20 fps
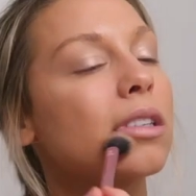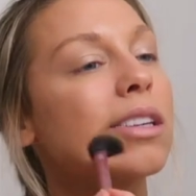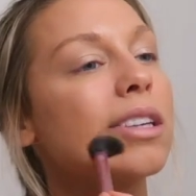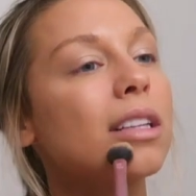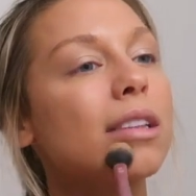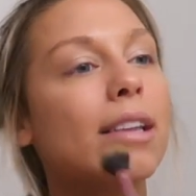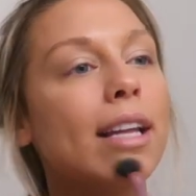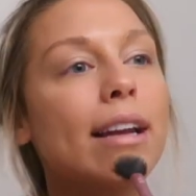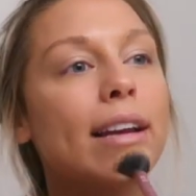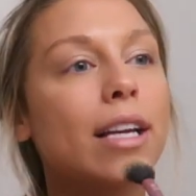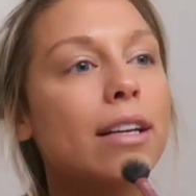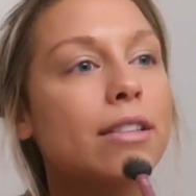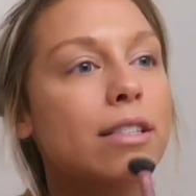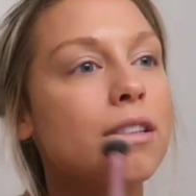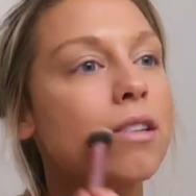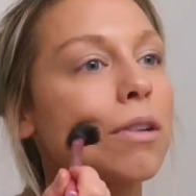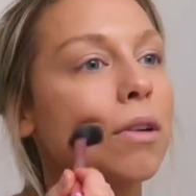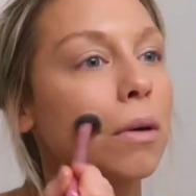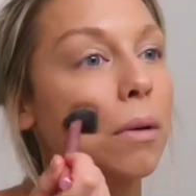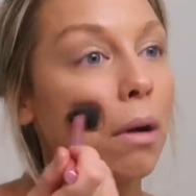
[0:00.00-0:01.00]
where I like
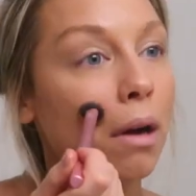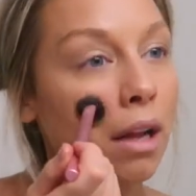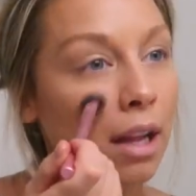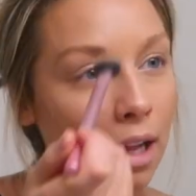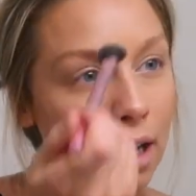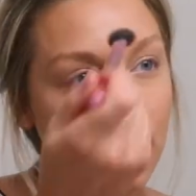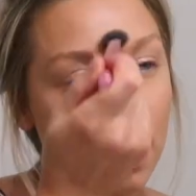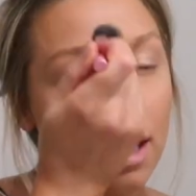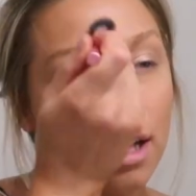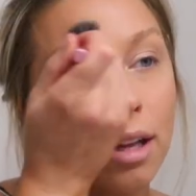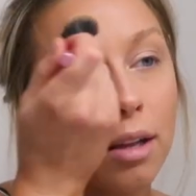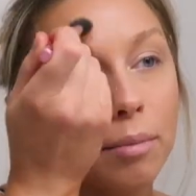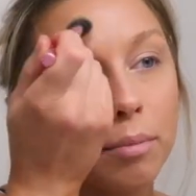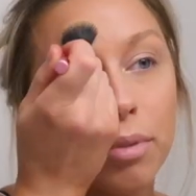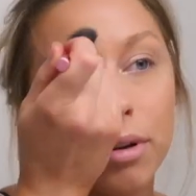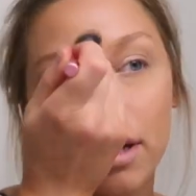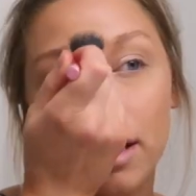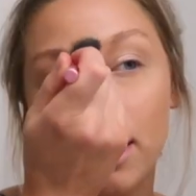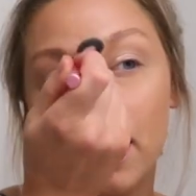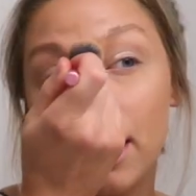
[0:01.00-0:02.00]
to
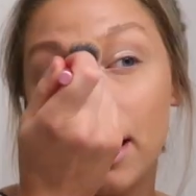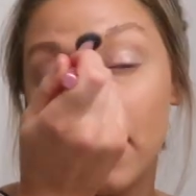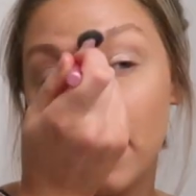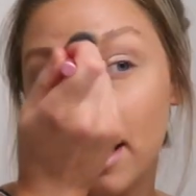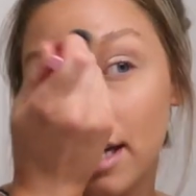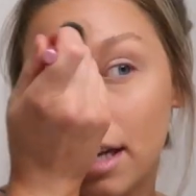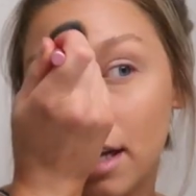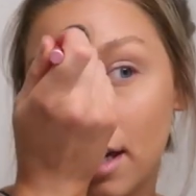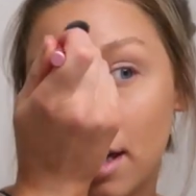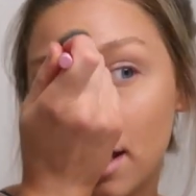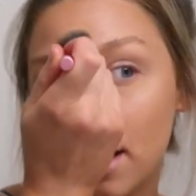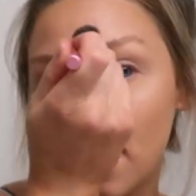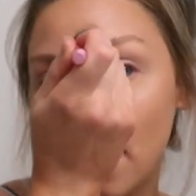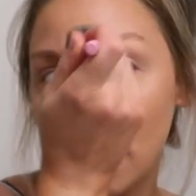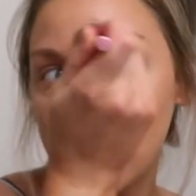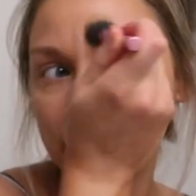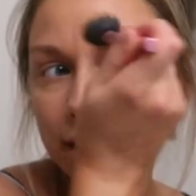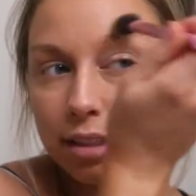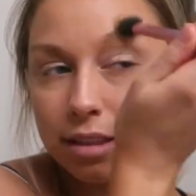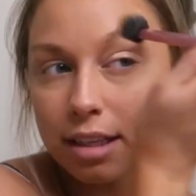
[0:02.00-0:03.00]
put any
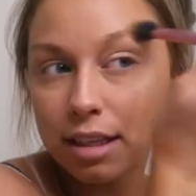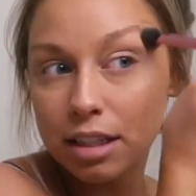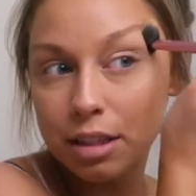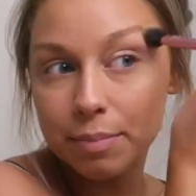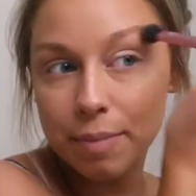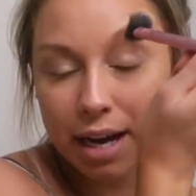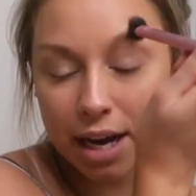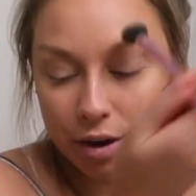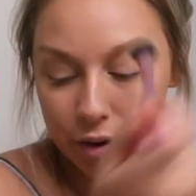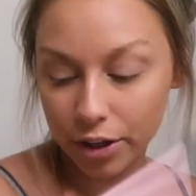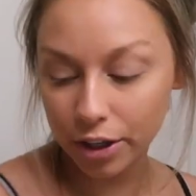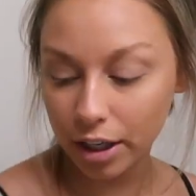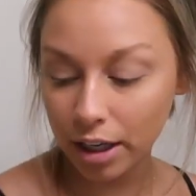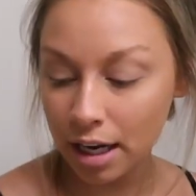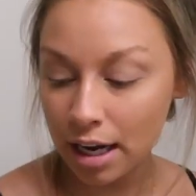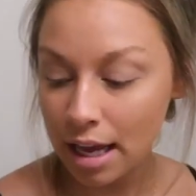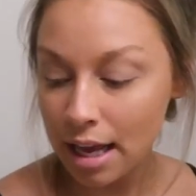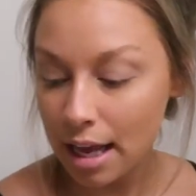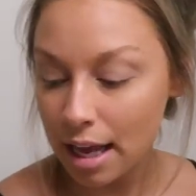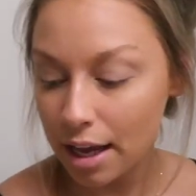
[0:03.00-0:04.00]
excess
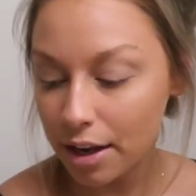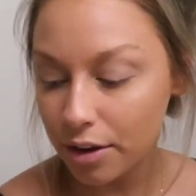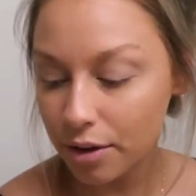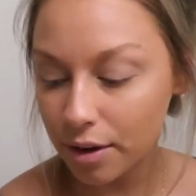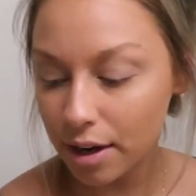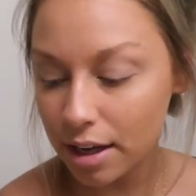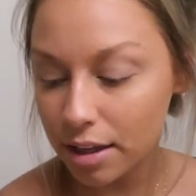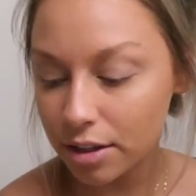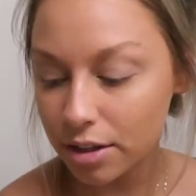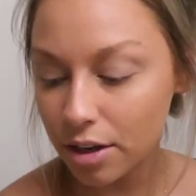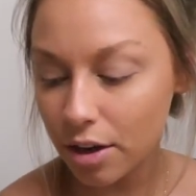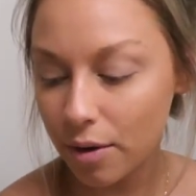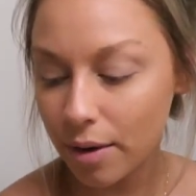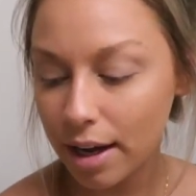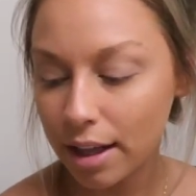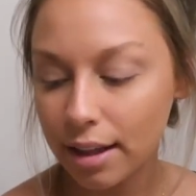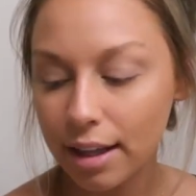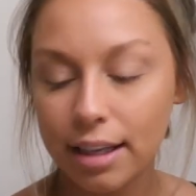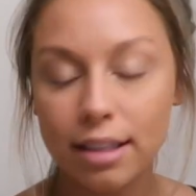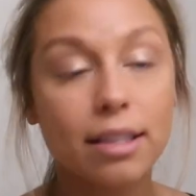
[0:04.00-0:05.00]
powder. And you guys know
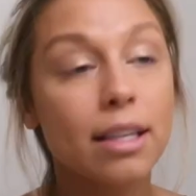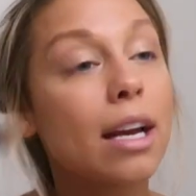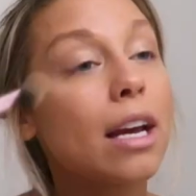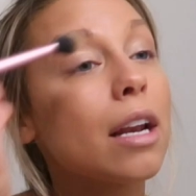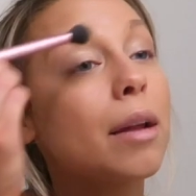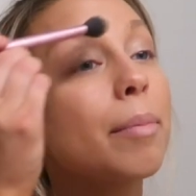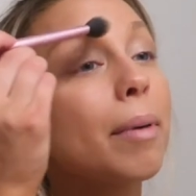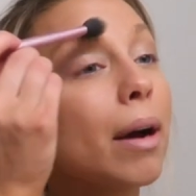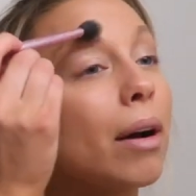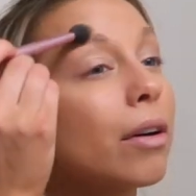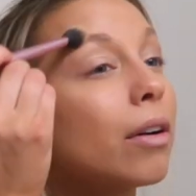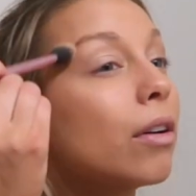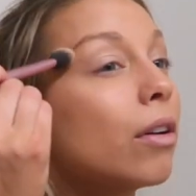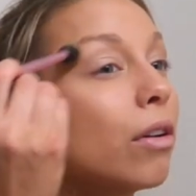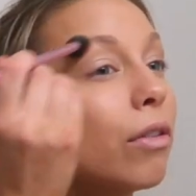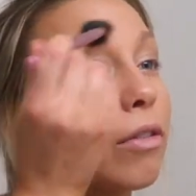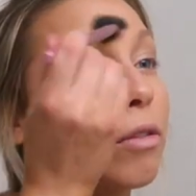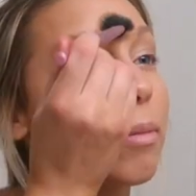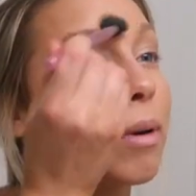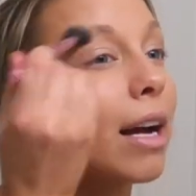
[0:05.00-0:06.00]
I like to kind of powder
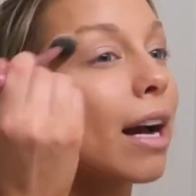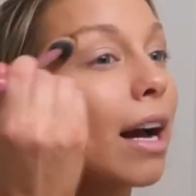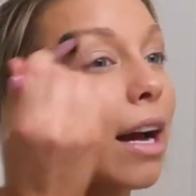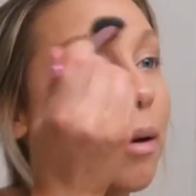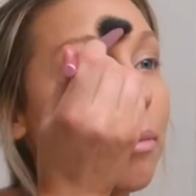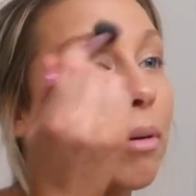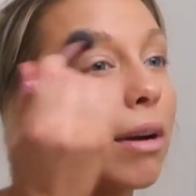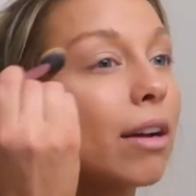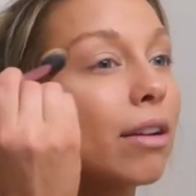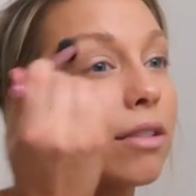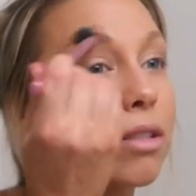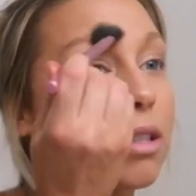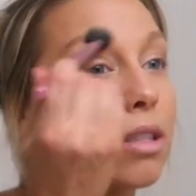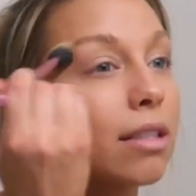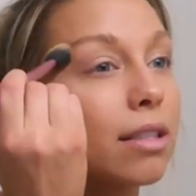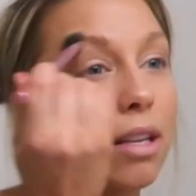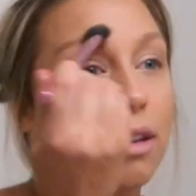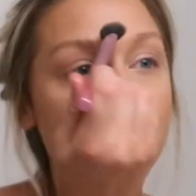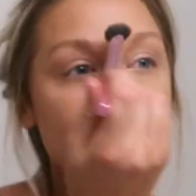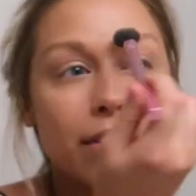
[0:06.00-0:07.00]
over my eyebrows
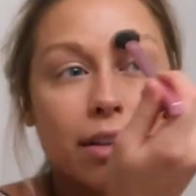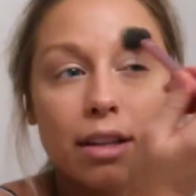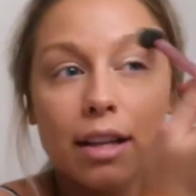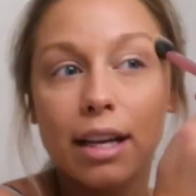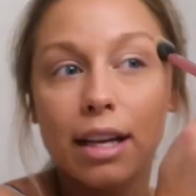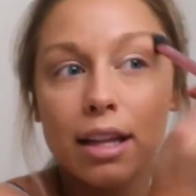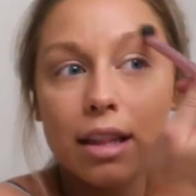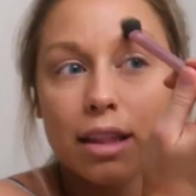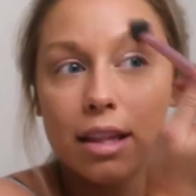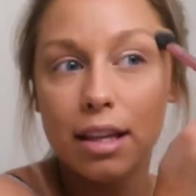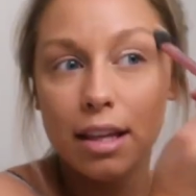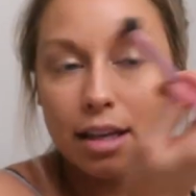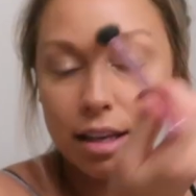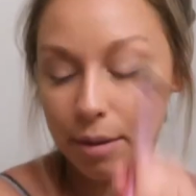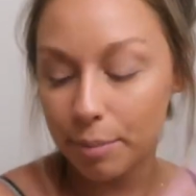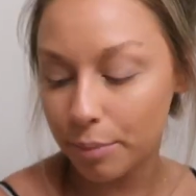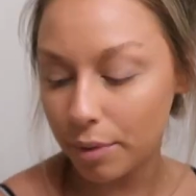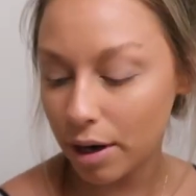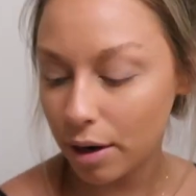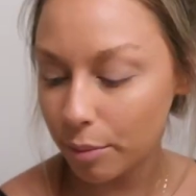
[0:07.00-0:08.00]
because I feel like
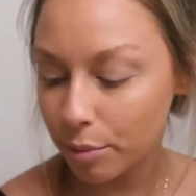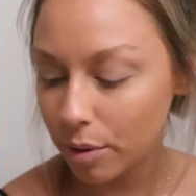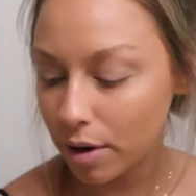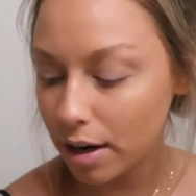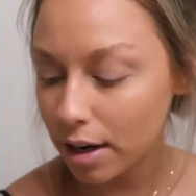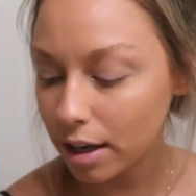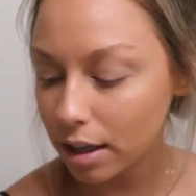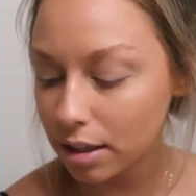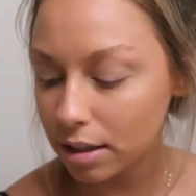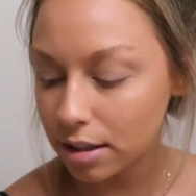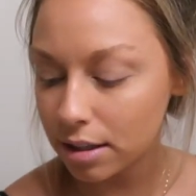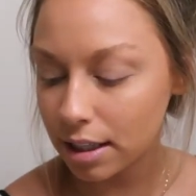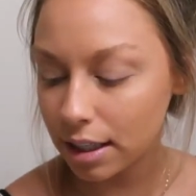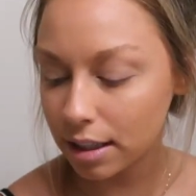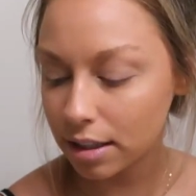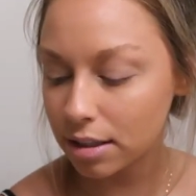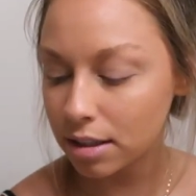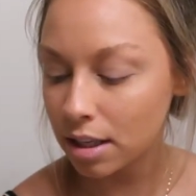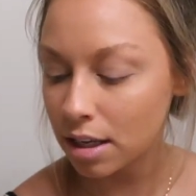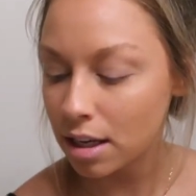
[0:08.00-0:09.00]
the brow product
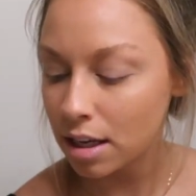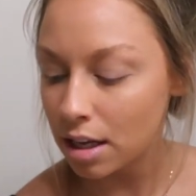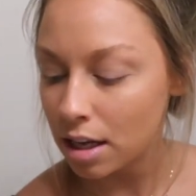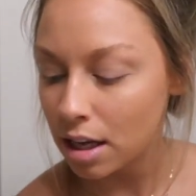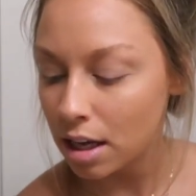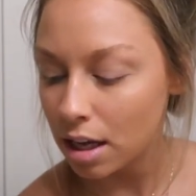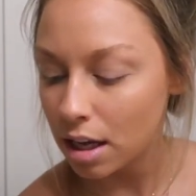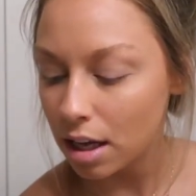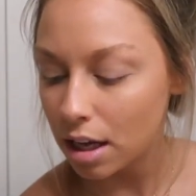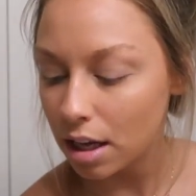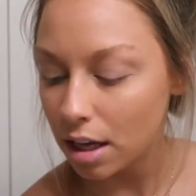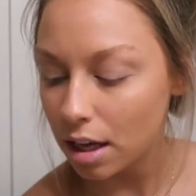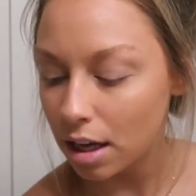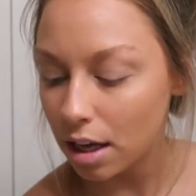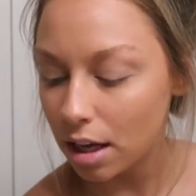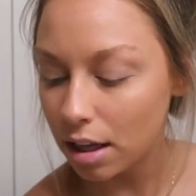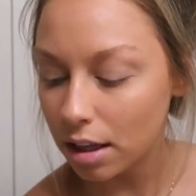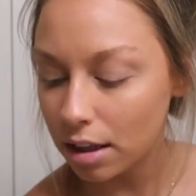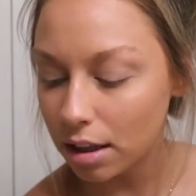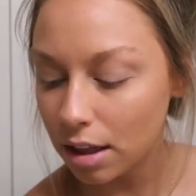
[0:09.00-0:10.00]
sticks
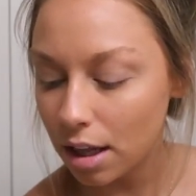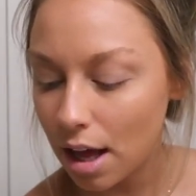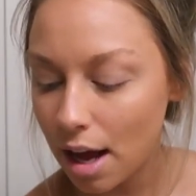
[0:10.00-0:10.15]
a